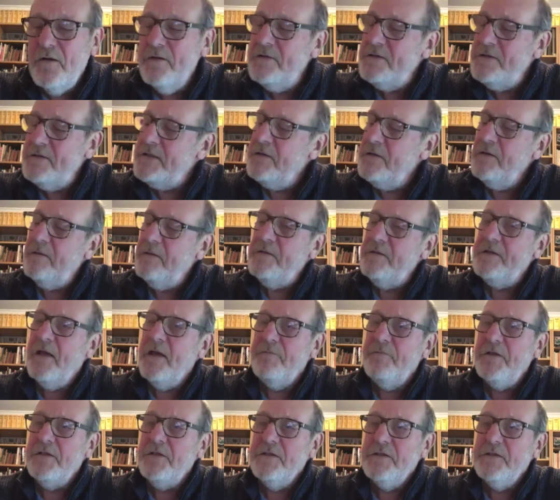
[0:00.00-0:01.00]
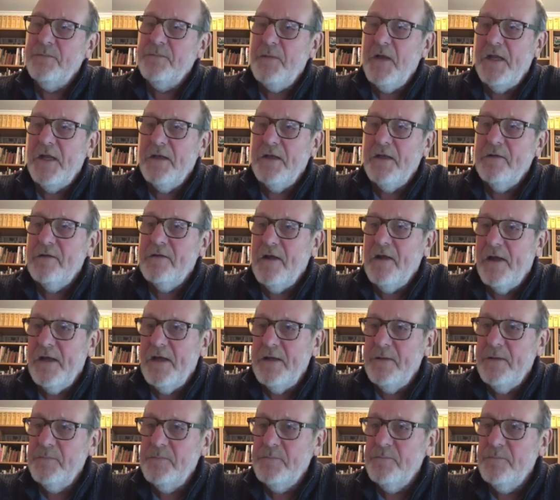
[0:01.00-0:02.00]
And so he was having to spend
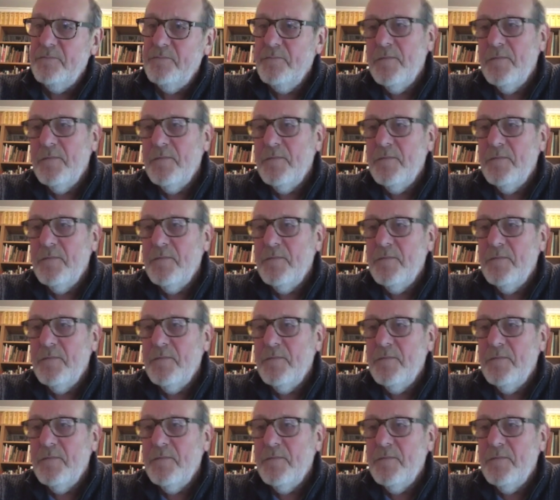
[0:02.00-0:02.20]
time